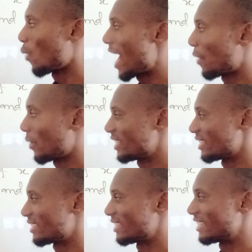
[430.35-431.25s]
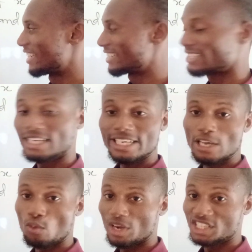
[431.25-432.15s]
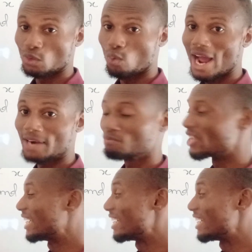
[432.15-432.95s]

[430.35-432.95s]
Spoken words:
y which is in this equation 1